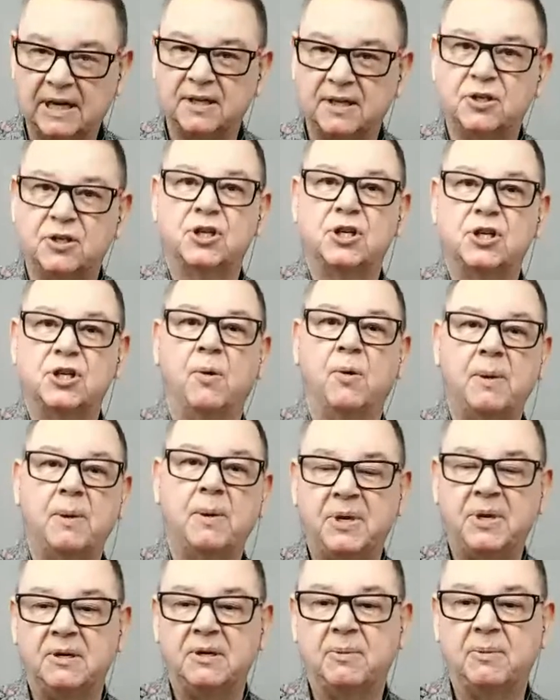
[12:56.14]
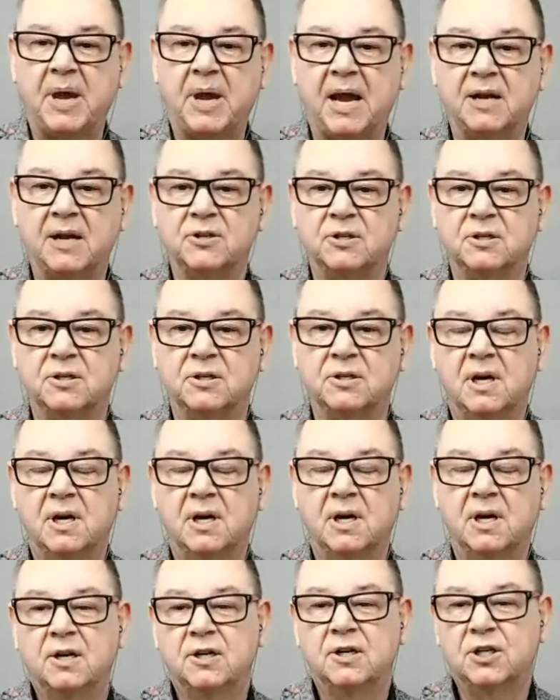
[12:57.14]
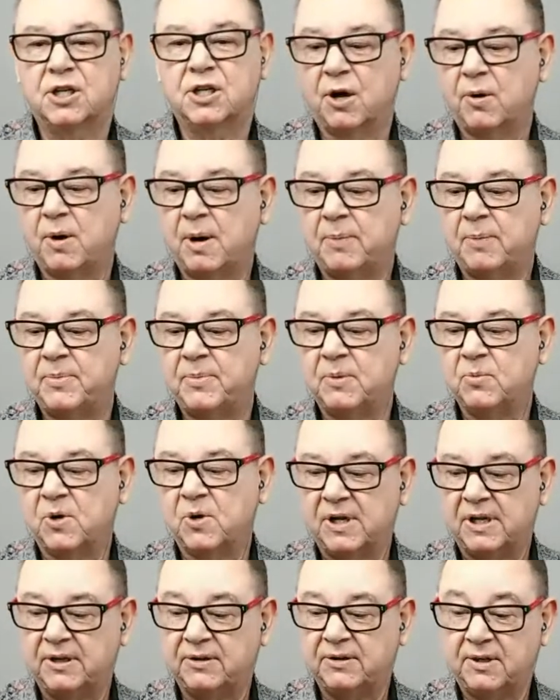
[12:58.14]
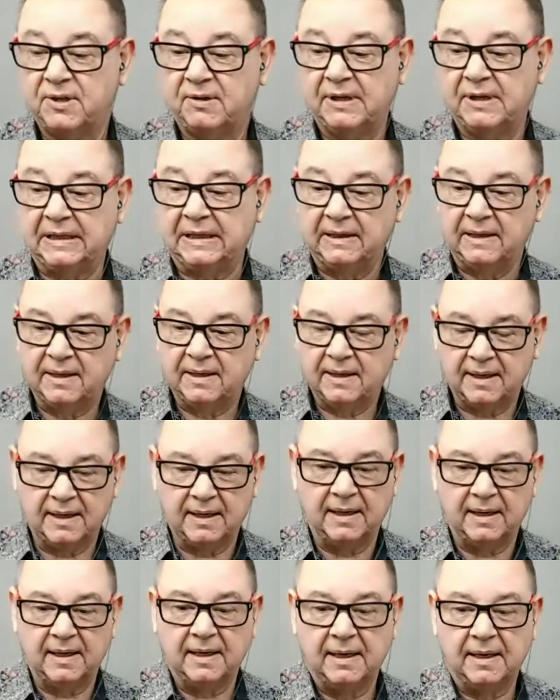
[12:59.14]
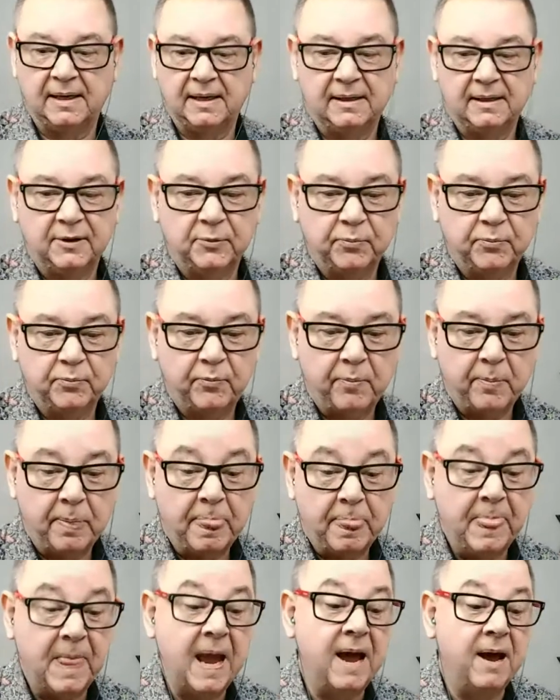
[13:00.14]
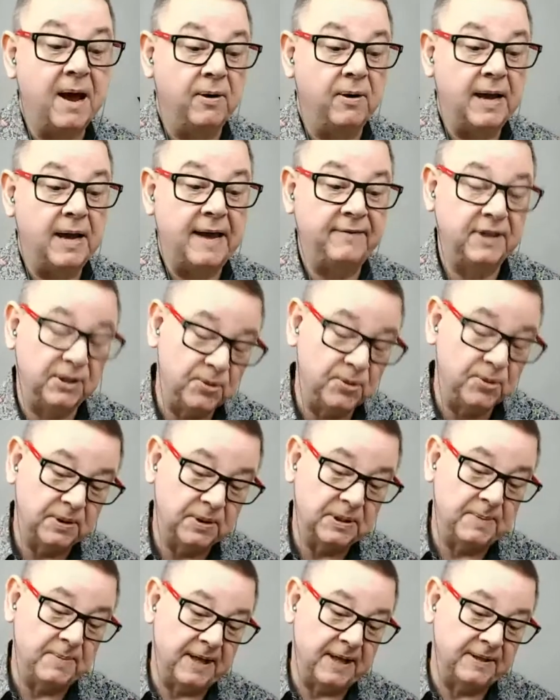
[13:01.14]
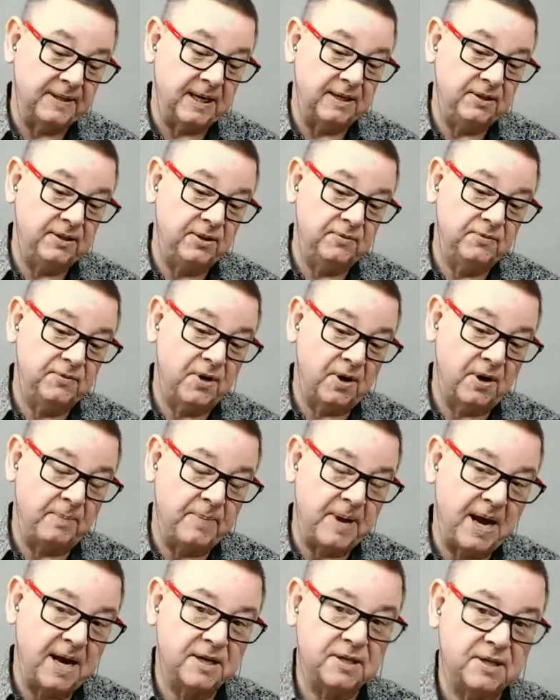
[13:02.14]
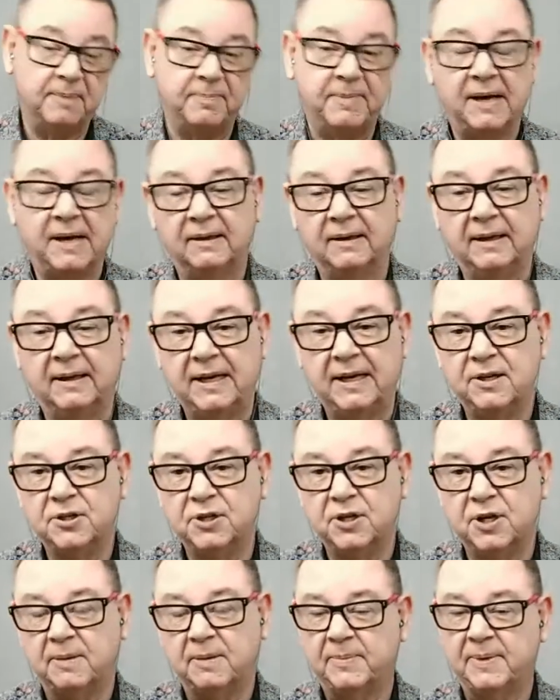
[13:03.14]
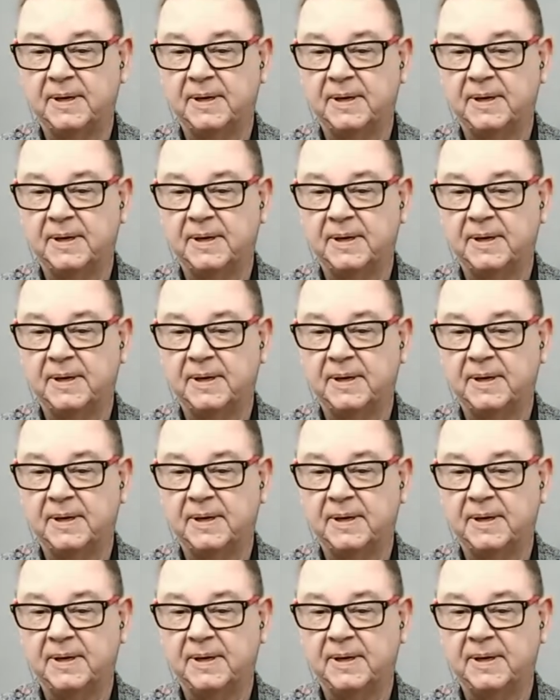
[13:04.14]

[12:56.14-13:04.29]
Show up in your passion. Show up in what you're doing. Now, having talked about that, you've got a passion about leadership.